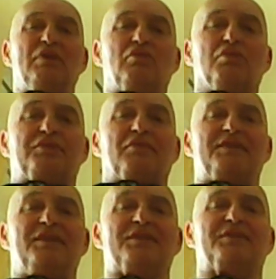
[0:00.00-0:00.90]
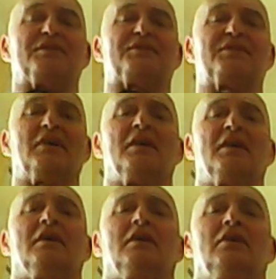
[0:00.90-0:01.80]
because the resistance
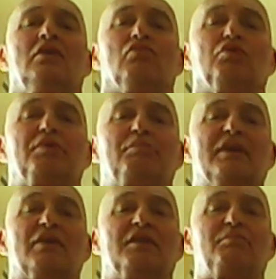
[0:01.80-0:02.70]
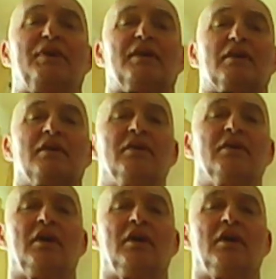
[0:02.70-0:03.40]
will be bigger and bigger.